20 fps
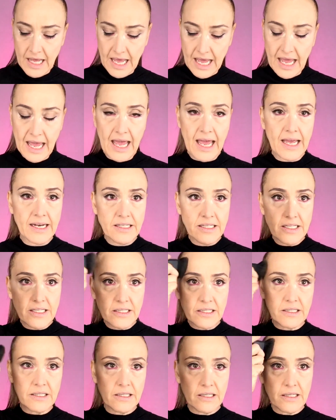and
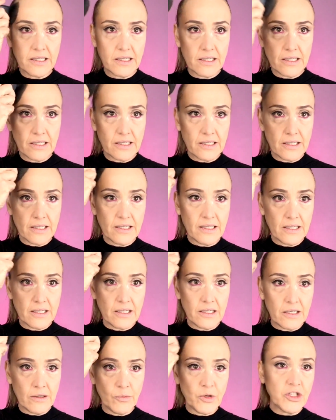
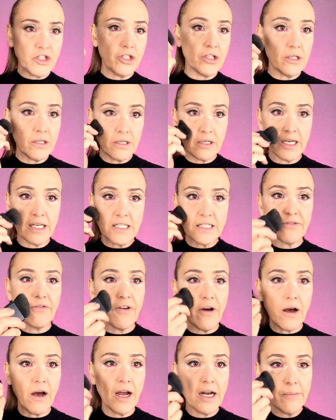which is
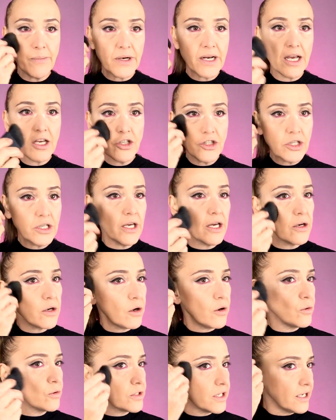fine, but as you get
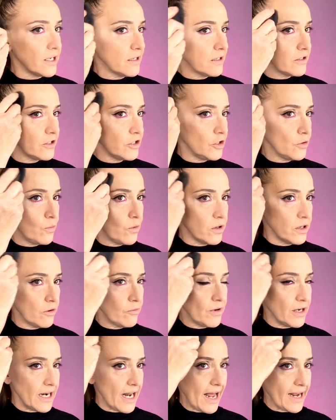older you want to
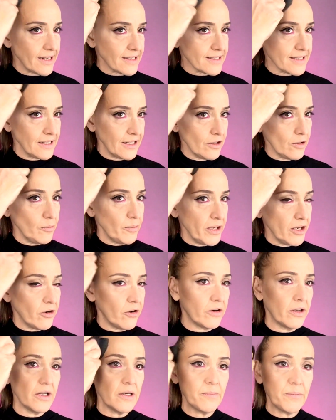relax a little bit
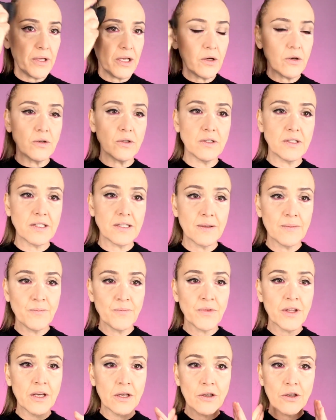on it, because,
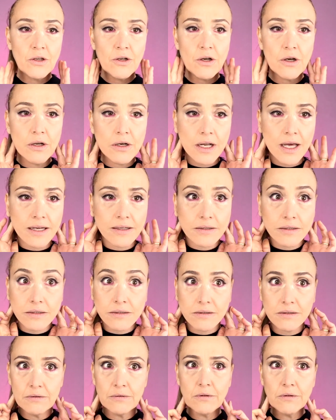you know, like,
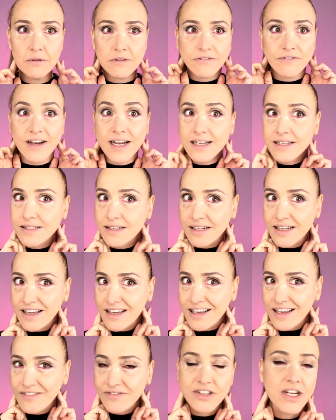oh,
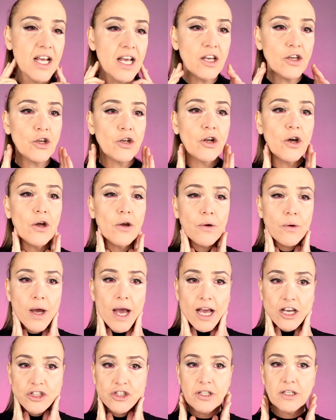facelift, you know,
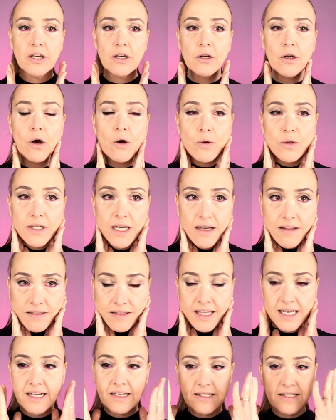as you get older
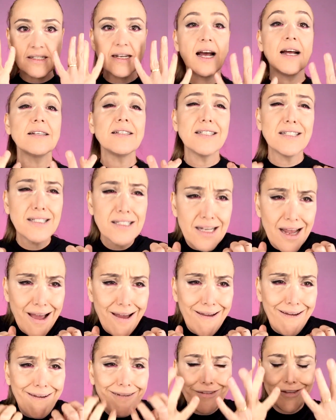things start to
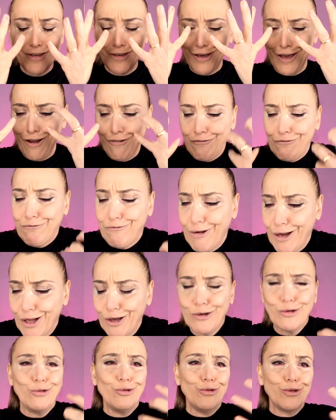sag, you get
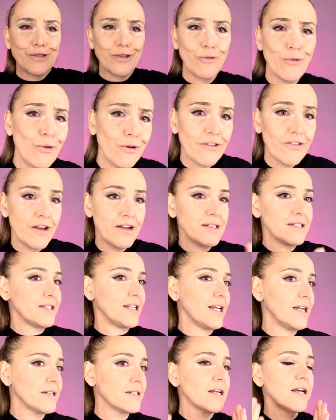wrinkles and all of those
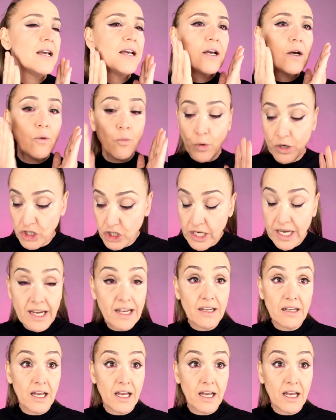things, which